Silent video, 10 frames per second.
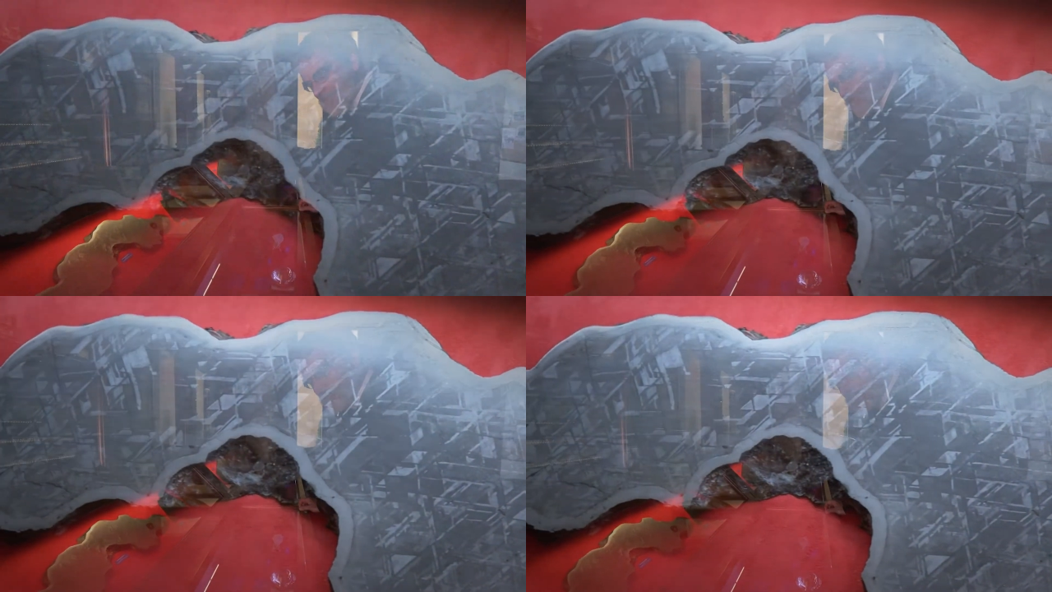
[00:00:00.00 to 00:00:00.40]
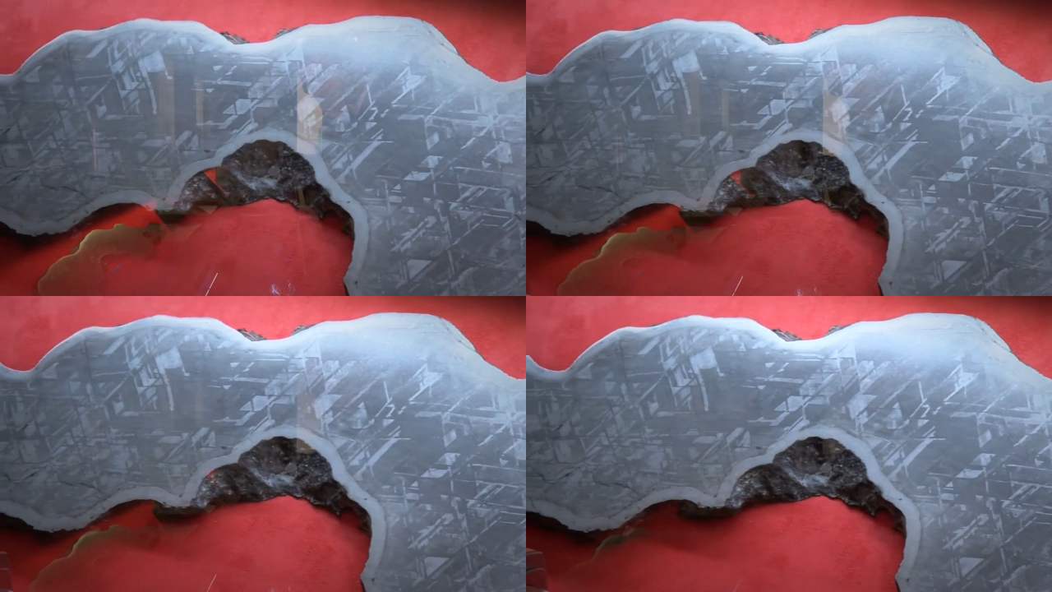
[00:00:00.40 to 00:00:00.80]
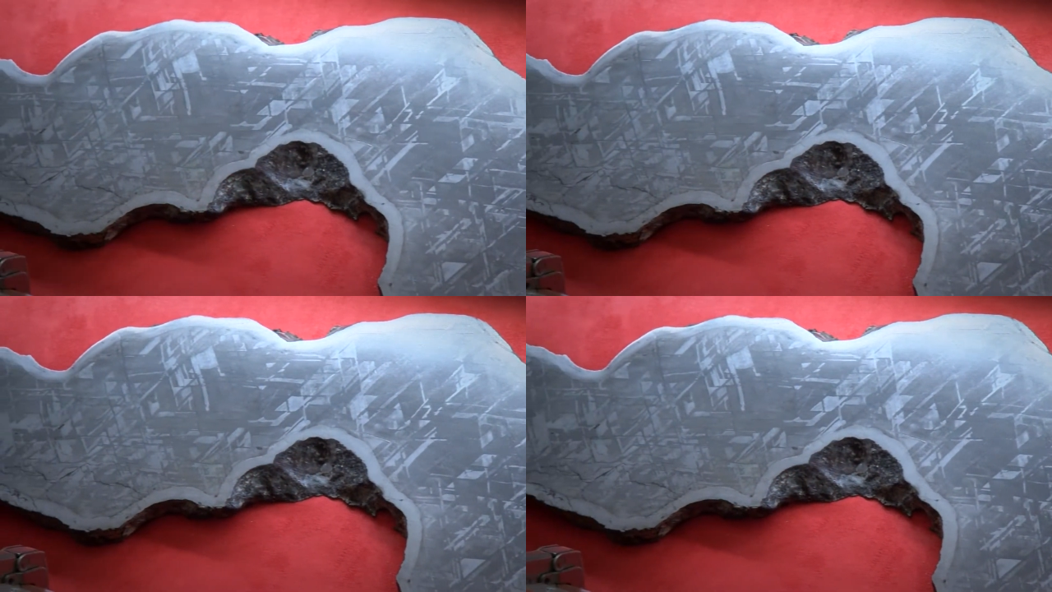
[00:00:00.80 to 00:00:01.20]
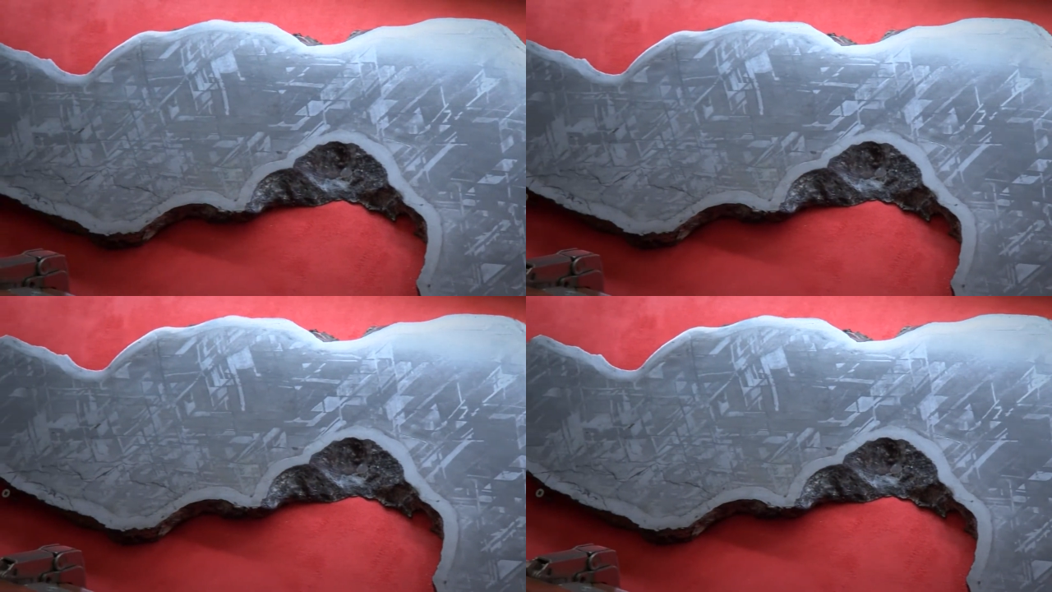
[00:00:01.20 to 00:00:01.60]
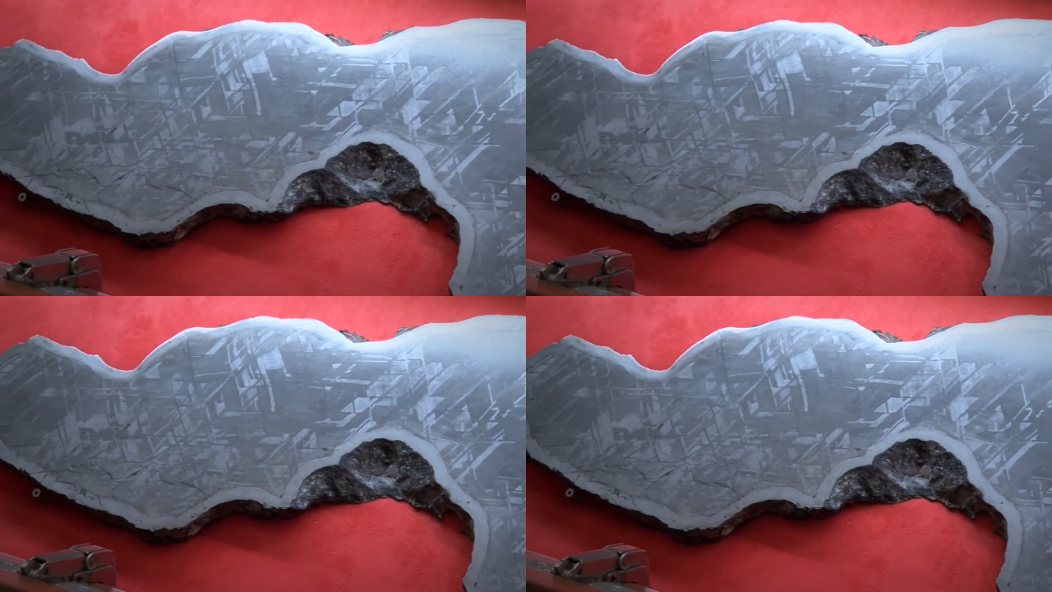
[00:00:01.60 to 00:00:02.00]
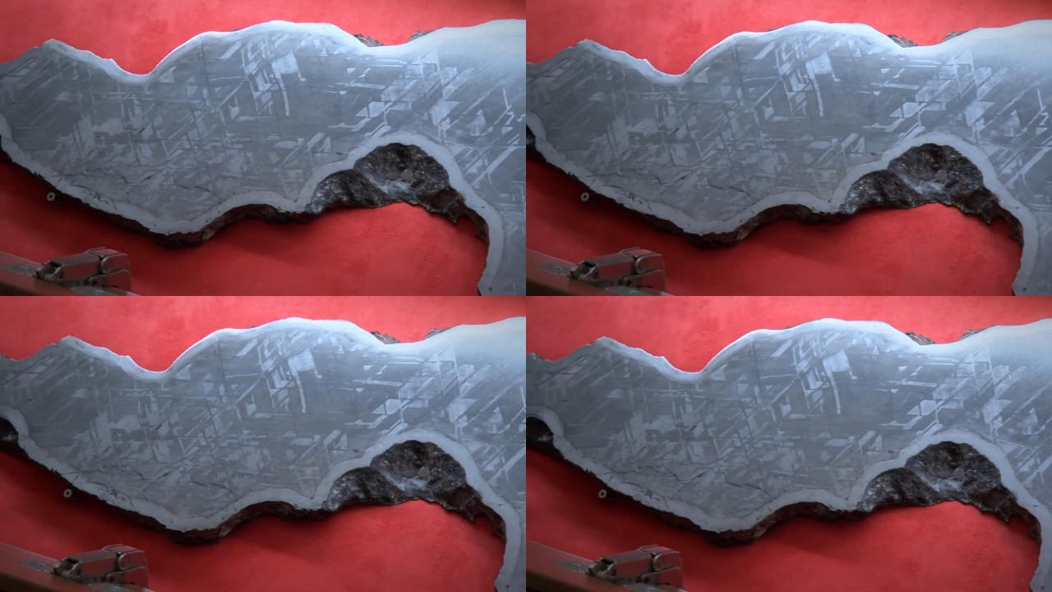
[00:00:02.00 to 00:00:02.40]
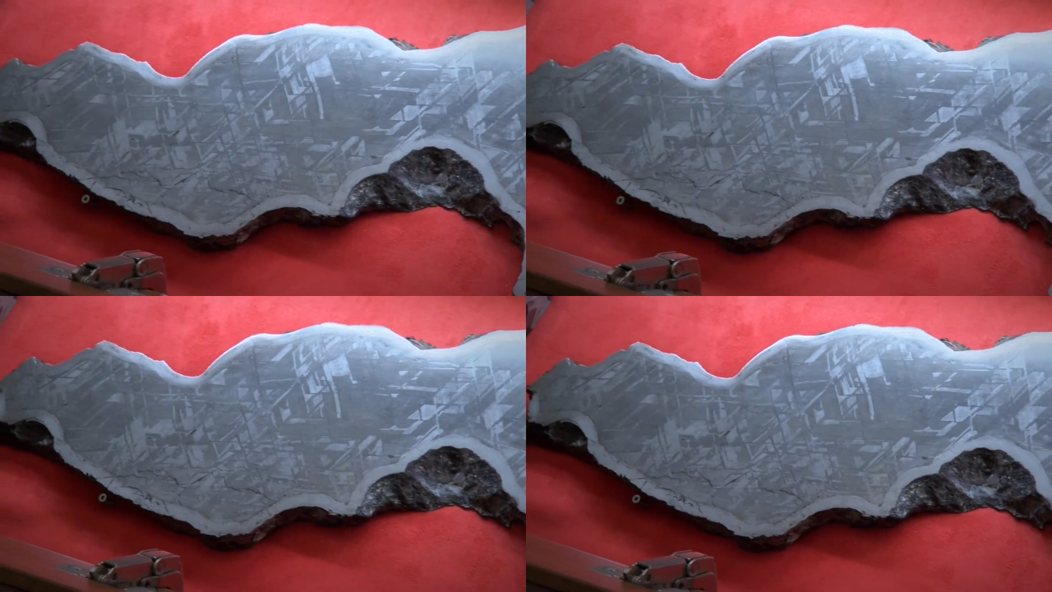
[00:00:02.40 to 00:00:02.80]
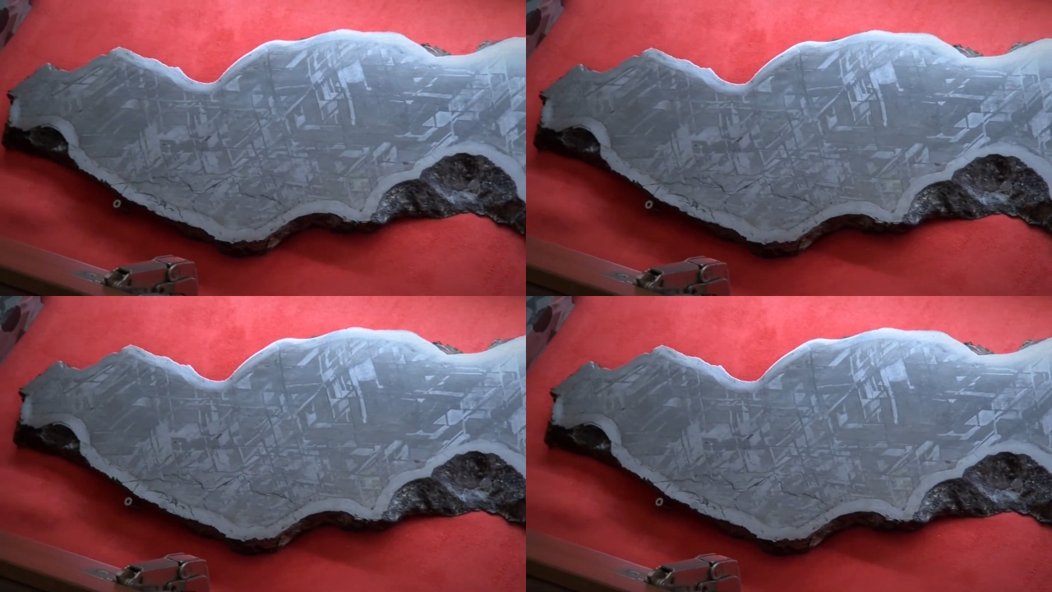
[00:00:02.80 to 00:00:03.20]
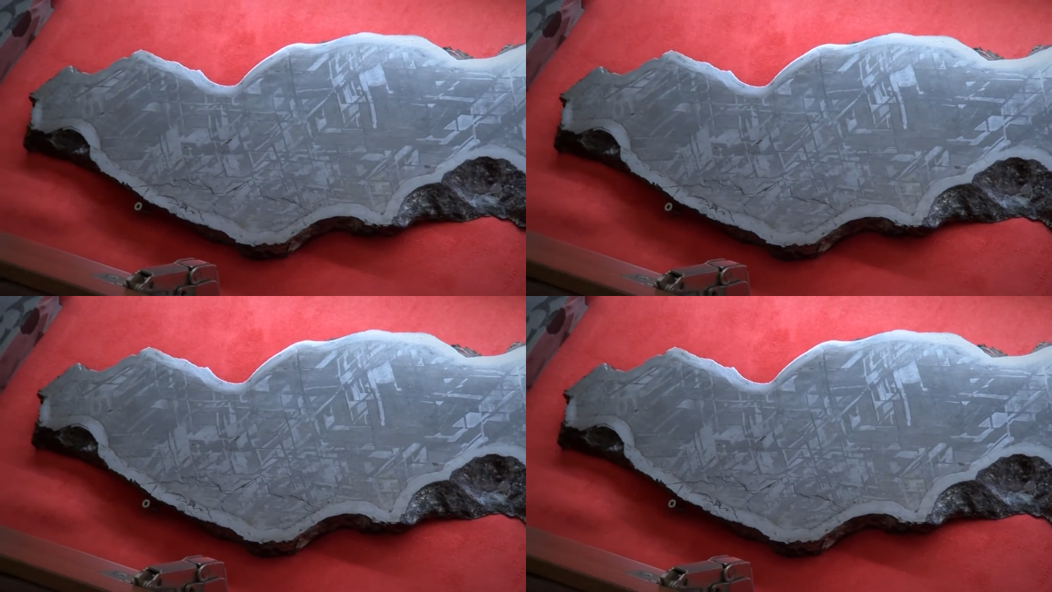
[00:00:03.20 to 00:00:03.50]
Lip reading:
No face is visible, so there are no lips to read.